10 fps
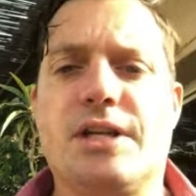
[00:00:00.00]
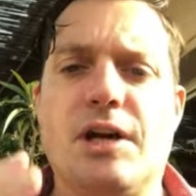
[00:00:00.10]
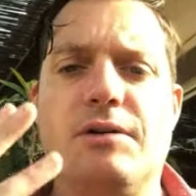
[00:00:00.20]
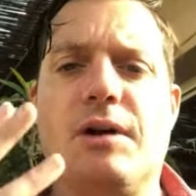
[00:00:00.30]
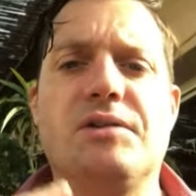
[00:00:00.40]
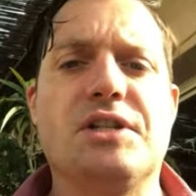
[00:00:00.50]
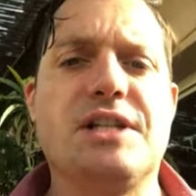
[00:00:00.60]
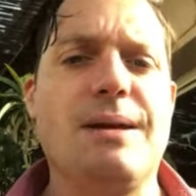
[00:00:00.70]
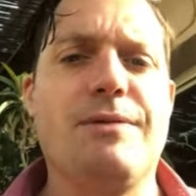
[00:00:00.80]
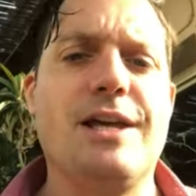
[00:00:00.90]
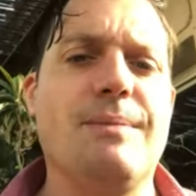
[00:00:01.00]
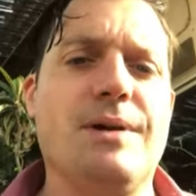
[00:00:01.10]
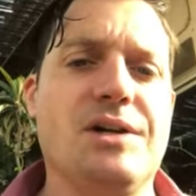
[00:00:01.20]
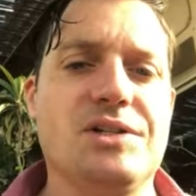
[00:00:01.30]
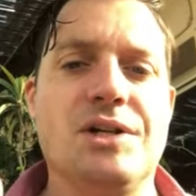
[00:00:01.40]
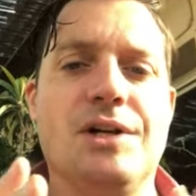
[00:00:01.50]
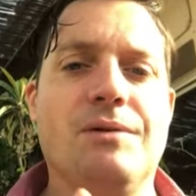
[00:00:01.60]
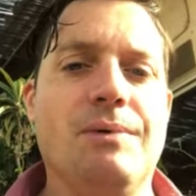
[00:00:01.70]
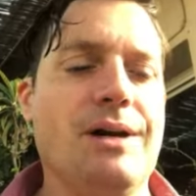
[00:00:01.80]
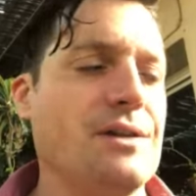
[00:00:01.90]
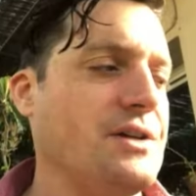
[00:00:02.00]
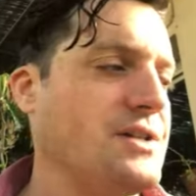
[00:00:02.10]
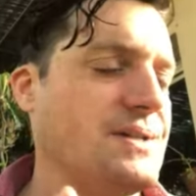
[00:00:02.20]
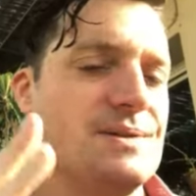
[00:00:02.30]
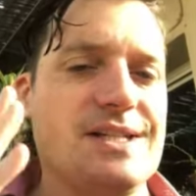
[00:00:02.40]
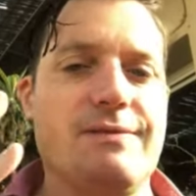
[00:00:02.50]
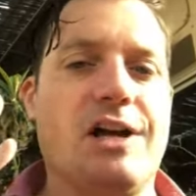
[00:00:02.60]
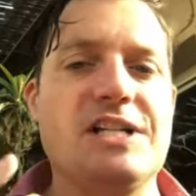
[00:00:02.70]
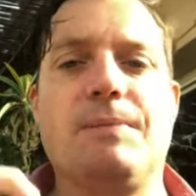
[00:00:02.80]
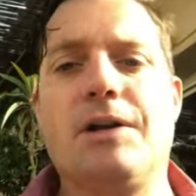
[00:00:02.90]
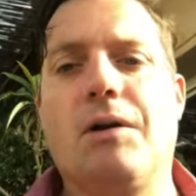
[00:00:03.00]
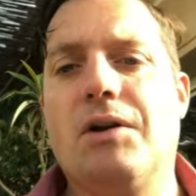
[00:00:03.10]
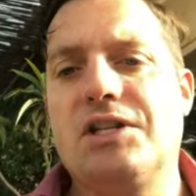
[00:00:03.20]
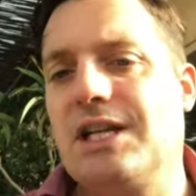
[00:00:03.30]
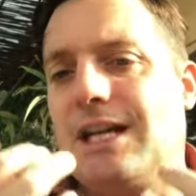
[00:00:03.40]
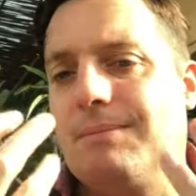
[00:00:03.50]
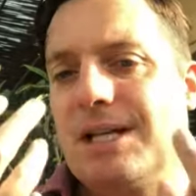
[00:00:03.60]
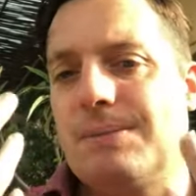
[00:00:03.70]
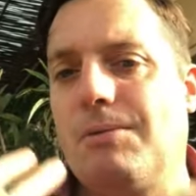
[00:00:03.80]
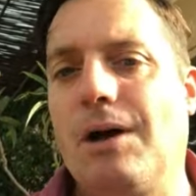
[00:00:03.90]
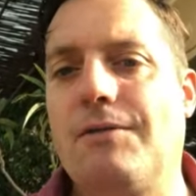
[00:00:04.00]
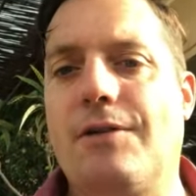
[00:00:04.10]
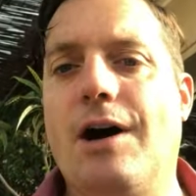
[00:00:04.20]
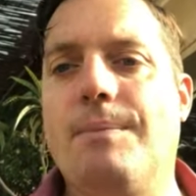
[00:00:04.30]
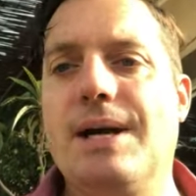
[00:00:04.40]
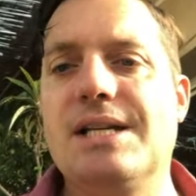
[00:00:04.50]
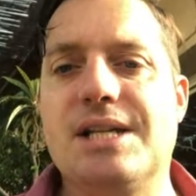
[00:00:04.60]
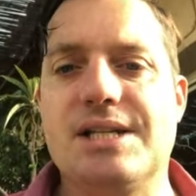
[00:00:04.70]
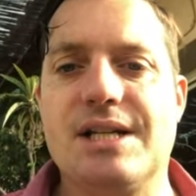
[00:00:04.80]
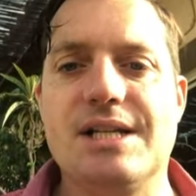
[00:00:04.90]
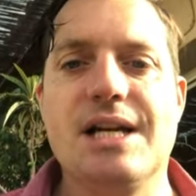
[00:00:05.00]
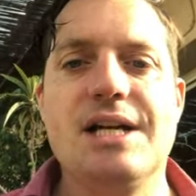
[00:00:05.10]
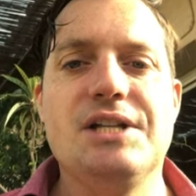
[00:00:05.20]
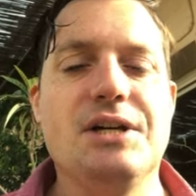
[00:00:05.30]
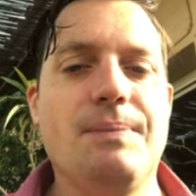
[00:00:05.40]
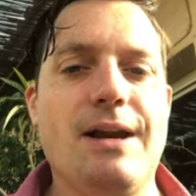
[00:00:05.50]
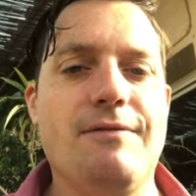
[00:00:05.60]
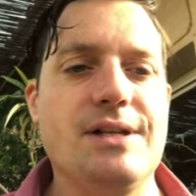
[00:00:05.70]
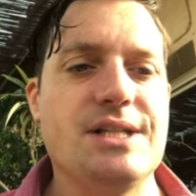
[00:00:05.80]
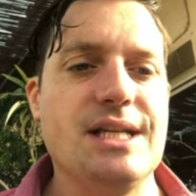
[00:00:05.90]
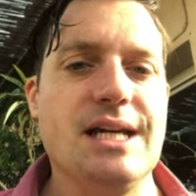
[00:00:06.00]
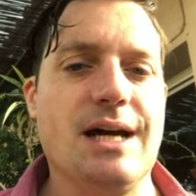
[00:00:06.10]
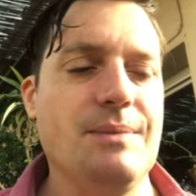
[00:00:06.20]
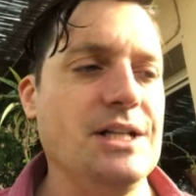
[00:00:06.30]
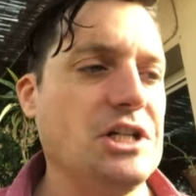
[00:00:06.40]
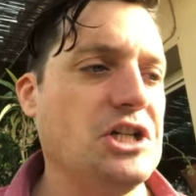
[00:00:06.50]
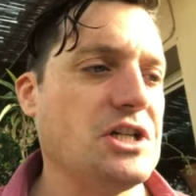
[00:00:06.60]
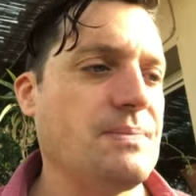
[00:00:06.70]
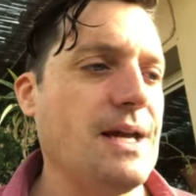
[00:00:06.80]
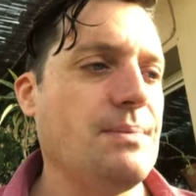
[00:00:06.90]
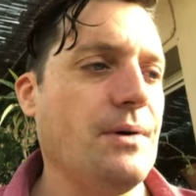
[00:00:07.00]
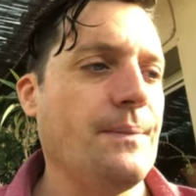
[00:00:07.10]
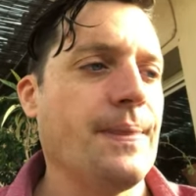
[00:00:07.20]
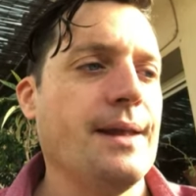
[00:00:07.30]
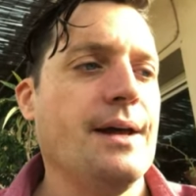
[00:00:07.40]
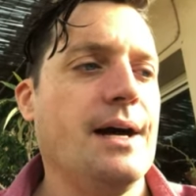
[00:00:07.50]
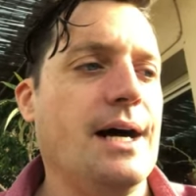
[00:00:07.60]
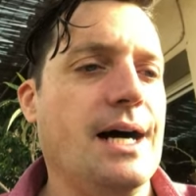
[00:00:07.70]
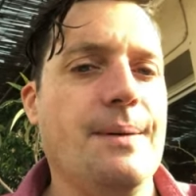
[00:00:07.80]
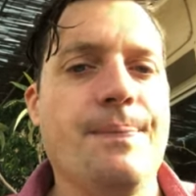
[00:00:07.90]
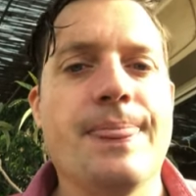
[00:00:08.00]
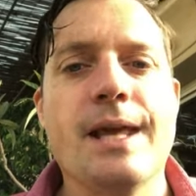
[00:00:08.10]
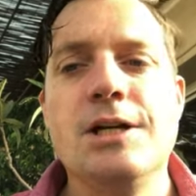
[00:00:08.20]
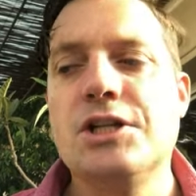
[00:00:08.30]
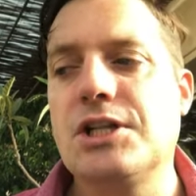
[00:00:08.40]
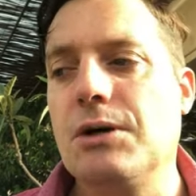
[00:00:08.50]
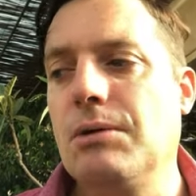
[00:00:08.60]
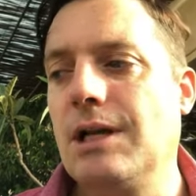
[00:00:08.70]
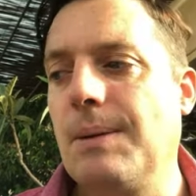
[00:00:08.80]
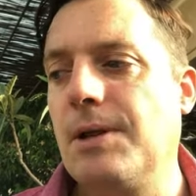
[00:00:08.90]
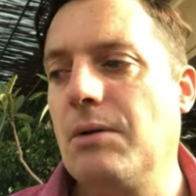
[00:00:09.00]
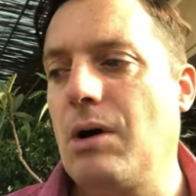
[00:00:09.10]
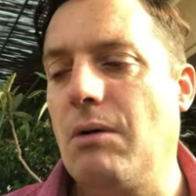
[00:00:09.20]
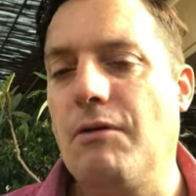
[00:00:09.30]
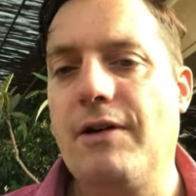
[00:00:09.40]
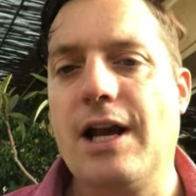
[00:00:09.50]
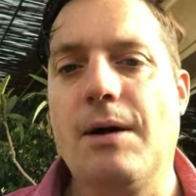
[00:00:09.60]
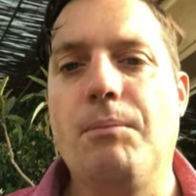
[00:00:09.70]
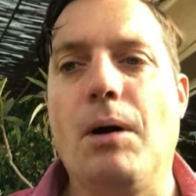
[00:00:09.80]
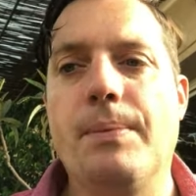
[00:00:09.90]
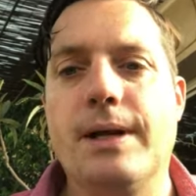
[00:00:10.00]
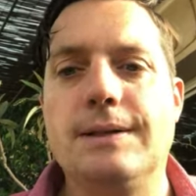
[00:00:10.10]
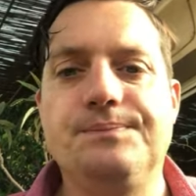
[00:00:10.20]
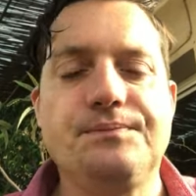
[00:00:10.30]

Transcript: said, oh no, it's the same thing because we are the civilized minority and it must be run for our basis and it still benefits the indigenous people. So Les Pieds Noirs were fairly unpopular.